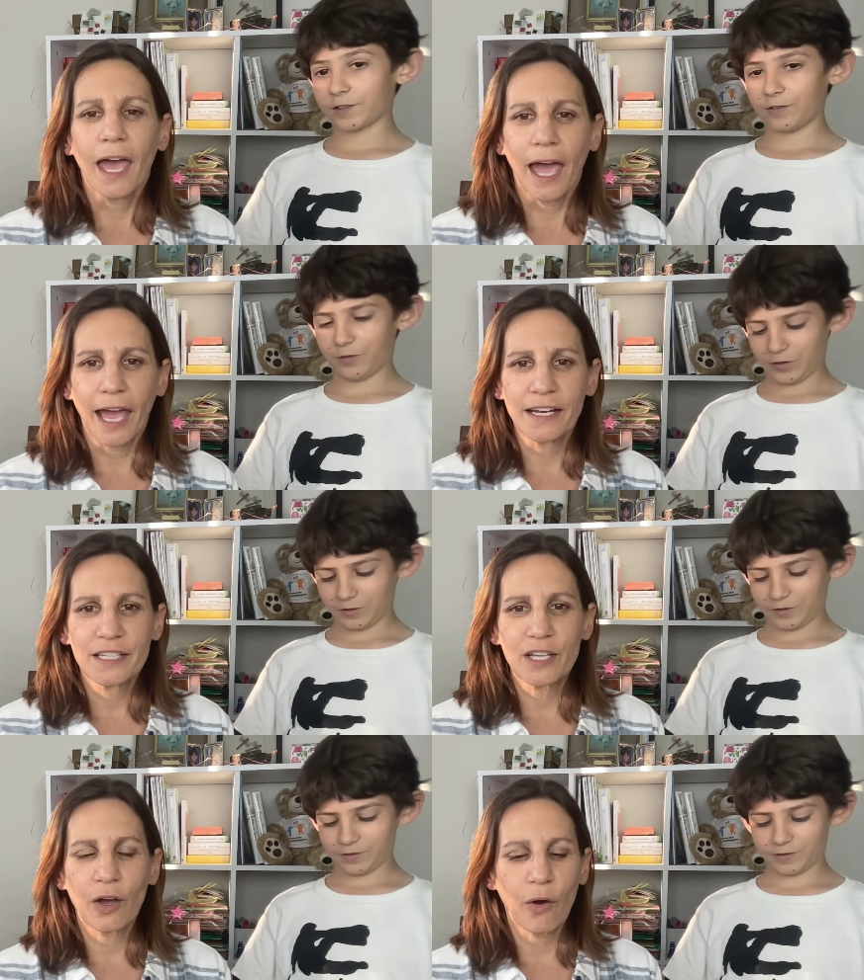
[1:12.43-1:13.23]
Speaker 1: Okay. And
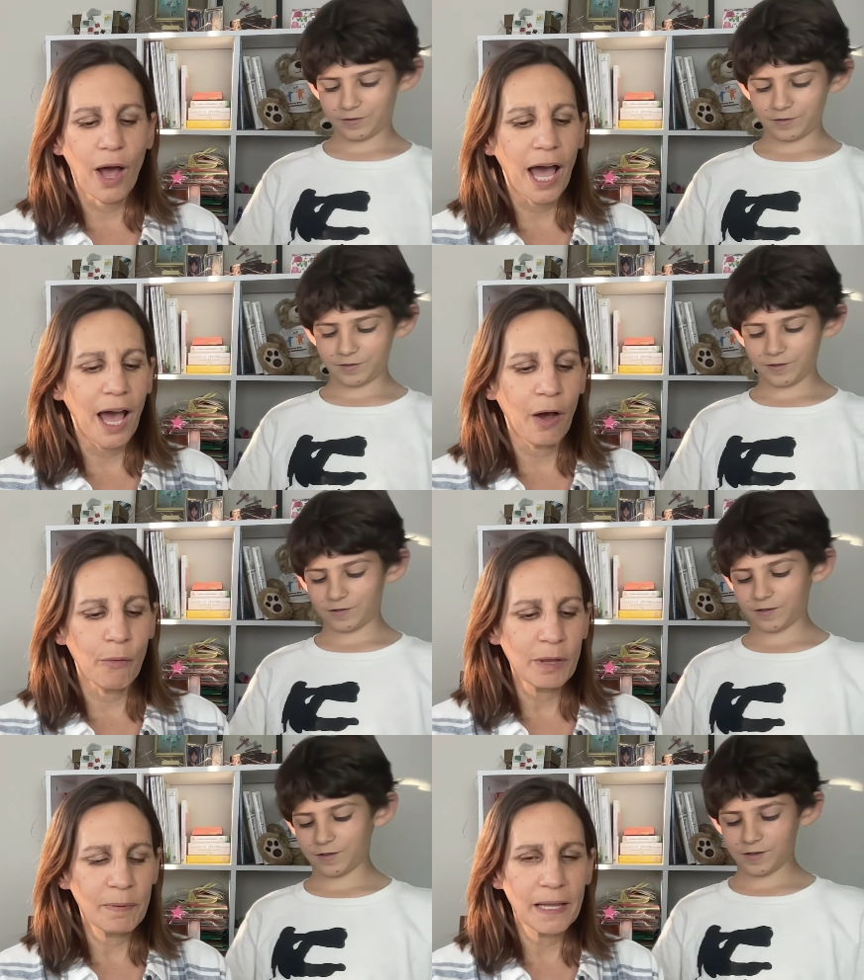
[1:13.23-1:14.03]
so how
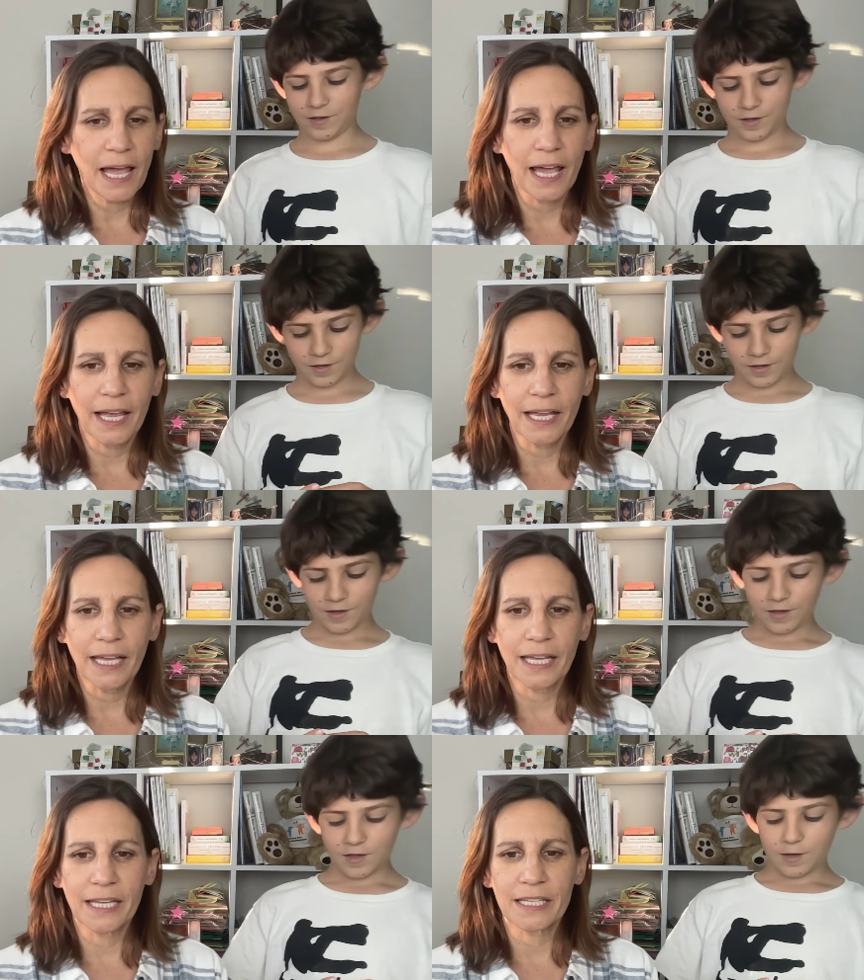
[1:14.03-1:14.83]
we play
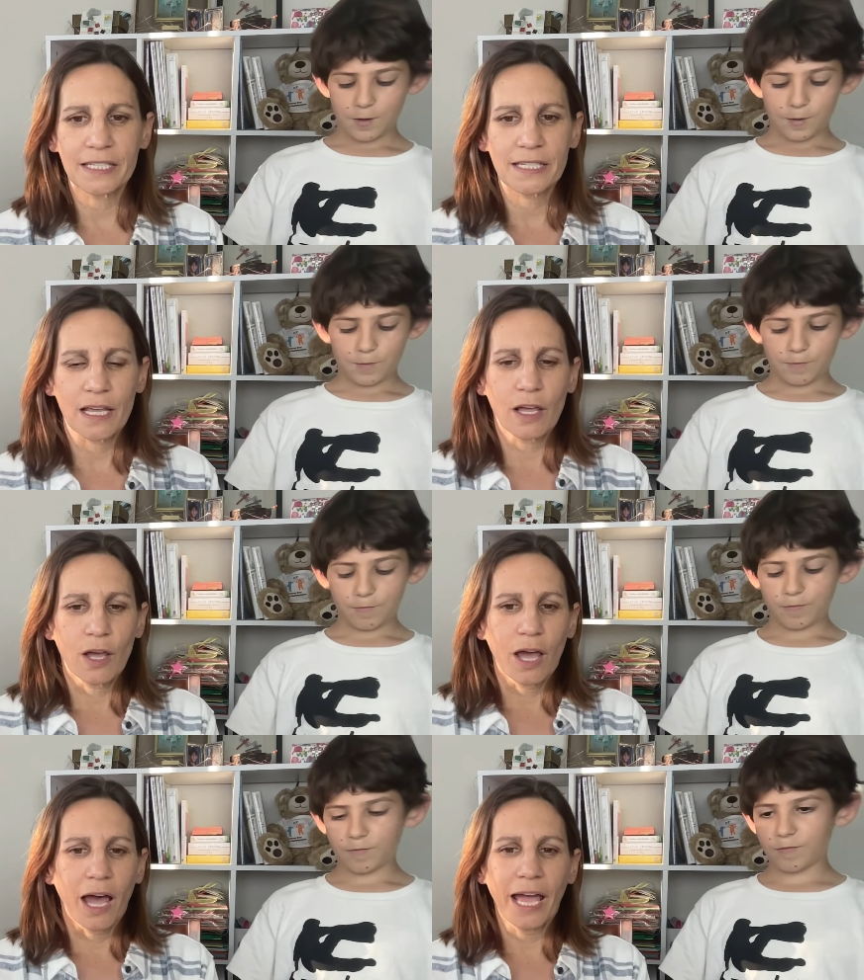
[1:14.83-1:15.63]
is
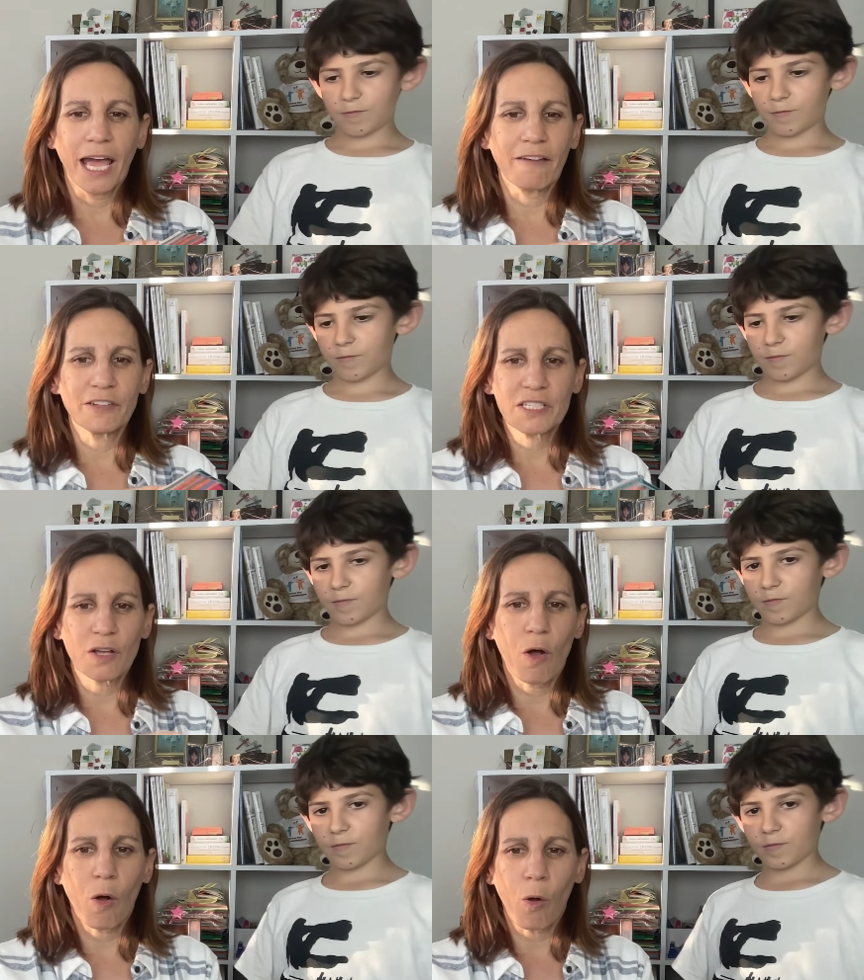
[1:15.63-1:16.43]
I have just
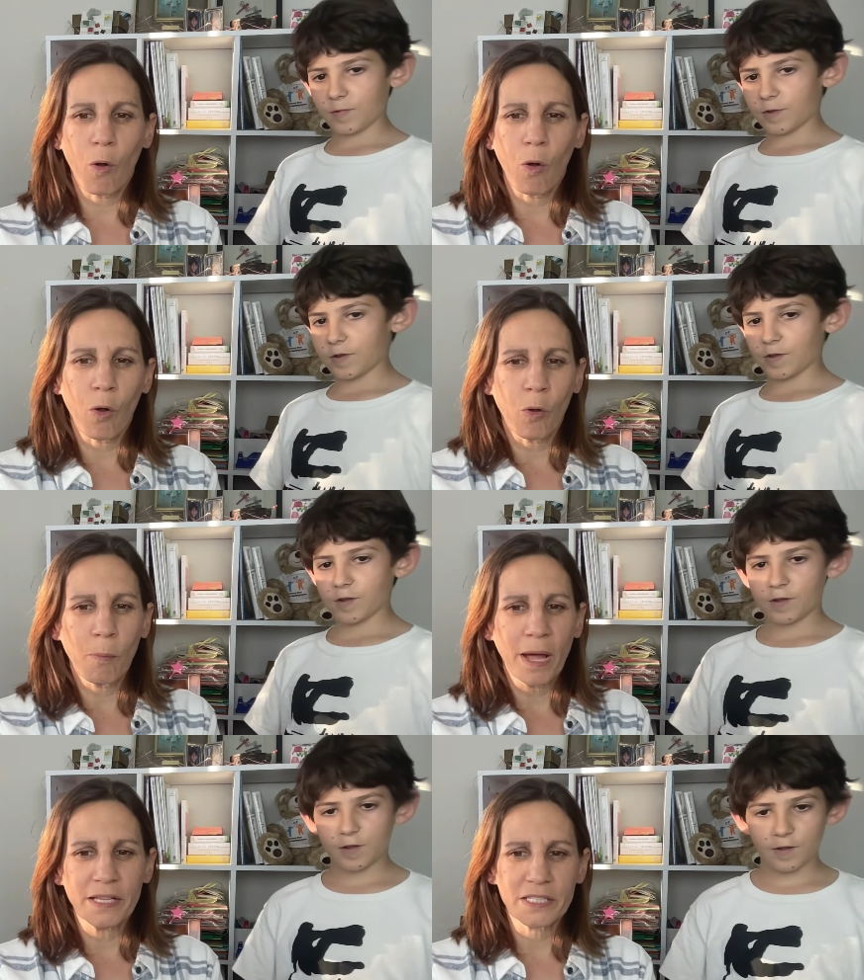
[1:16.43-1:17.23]
a whole
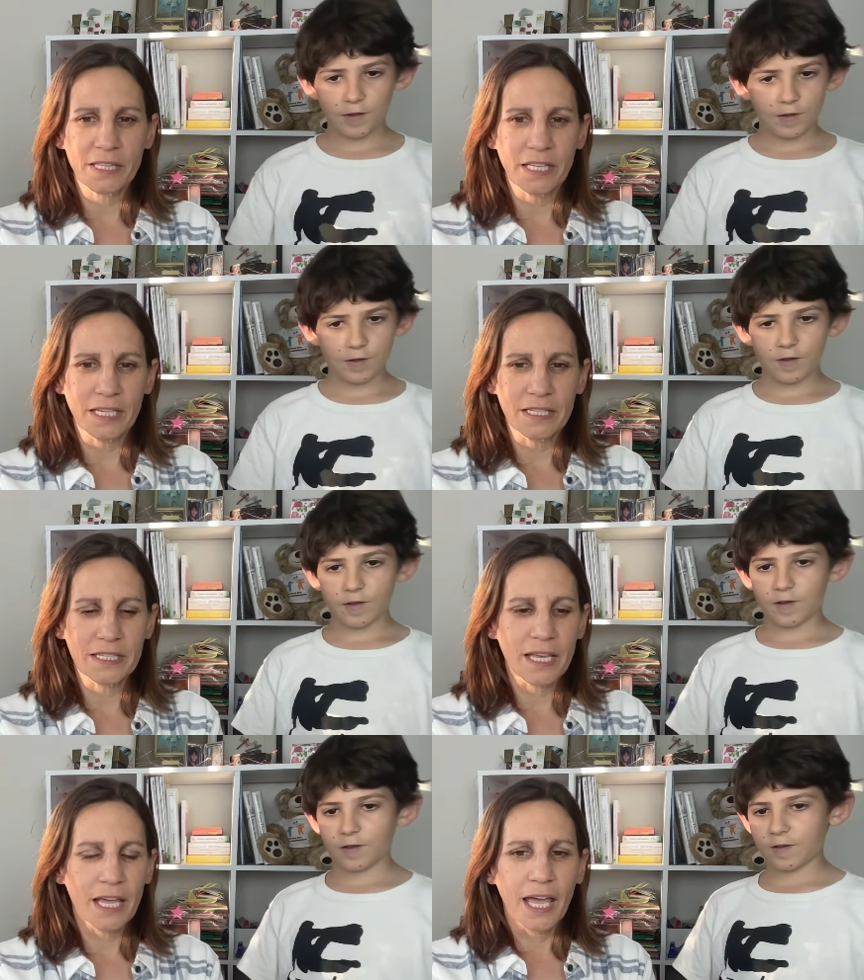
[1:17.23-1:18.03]
bunch of
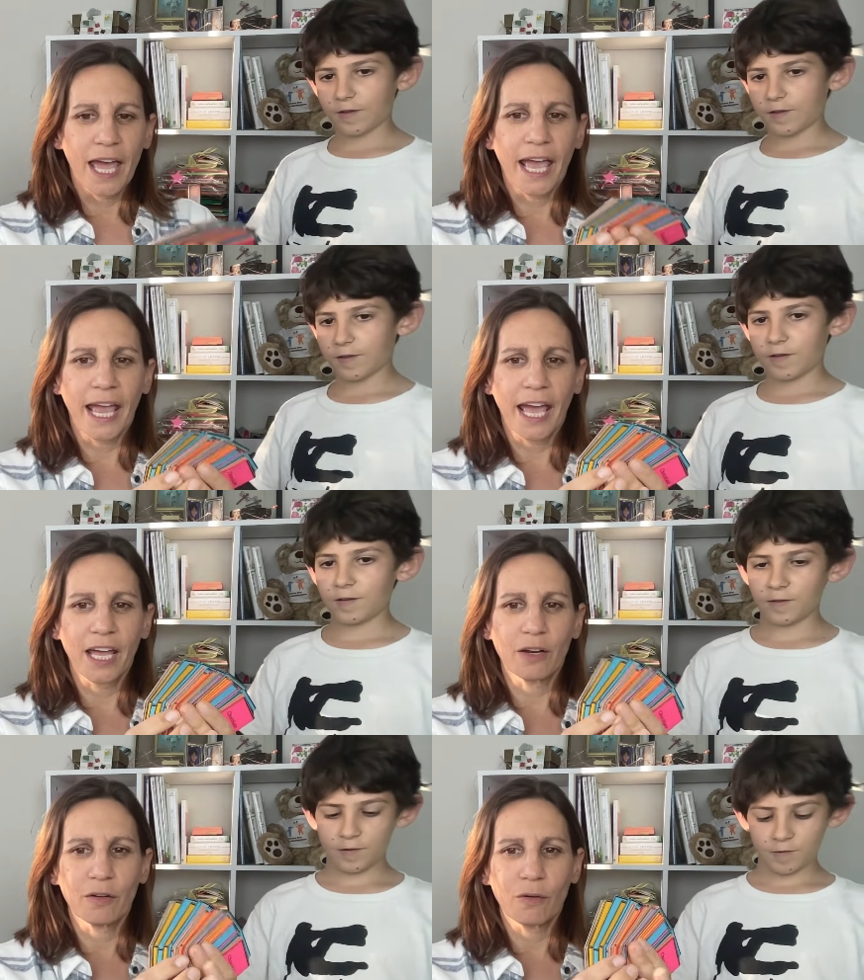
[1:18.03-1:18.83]
these,
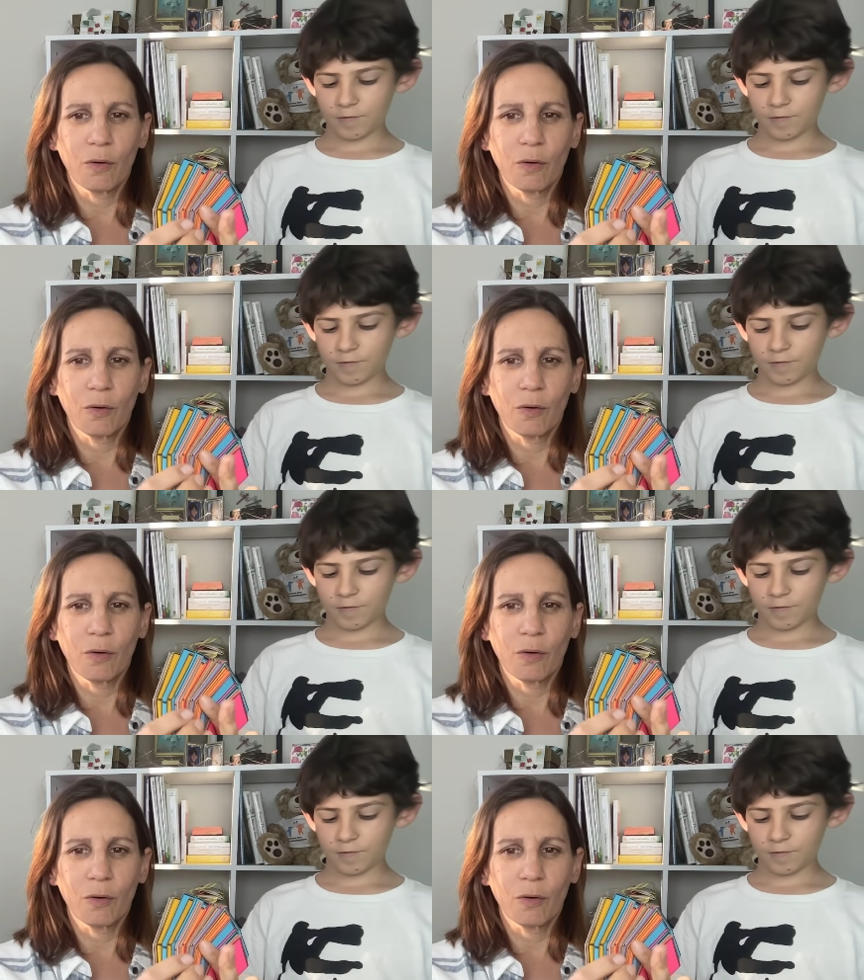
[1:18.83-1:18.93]
and